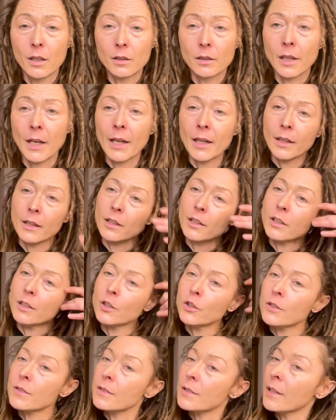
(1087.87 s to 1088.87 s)
like,
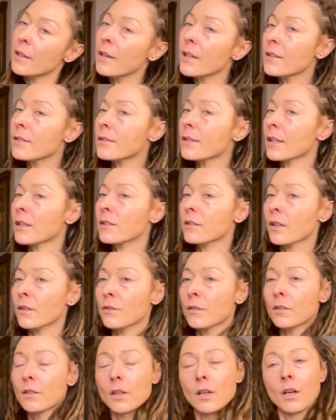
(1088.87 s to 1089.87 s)
you see these things
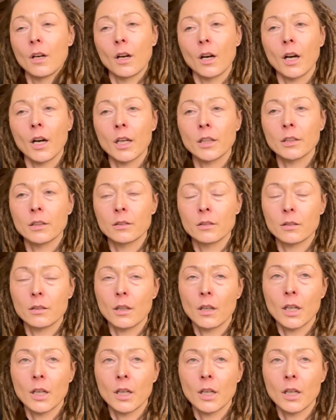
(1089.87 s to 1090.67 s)
on